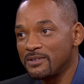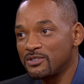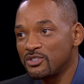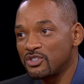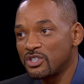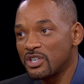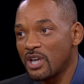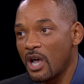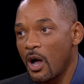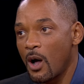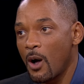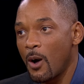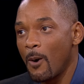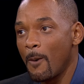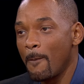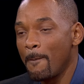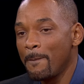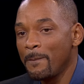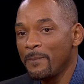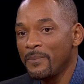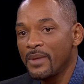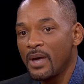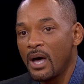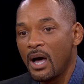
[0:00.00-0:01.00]
So,
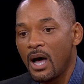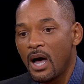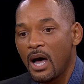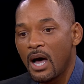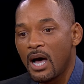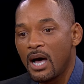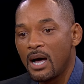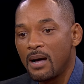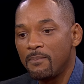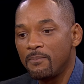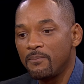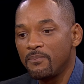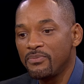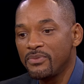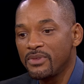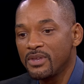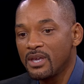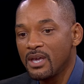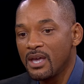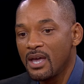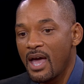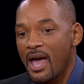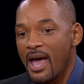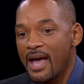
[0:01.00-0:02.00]
um,
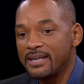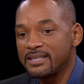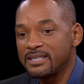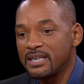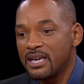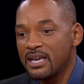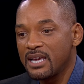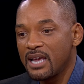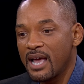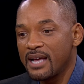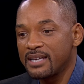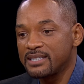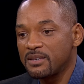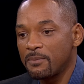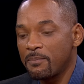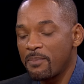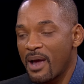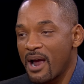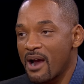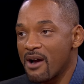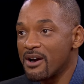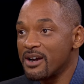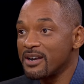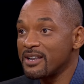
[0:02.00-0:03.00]
as a as a
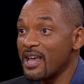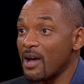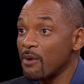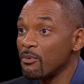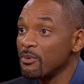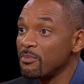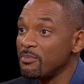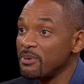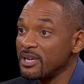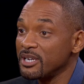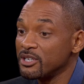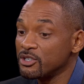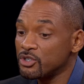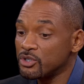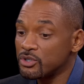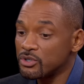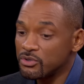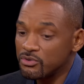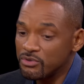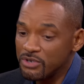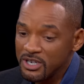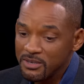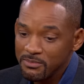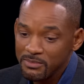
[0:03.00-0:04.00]
parent, that would be
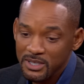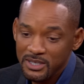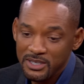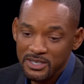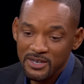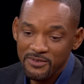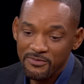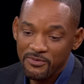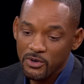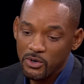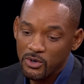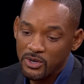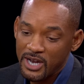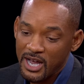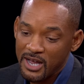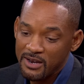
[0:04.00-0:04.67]
extremely difficult.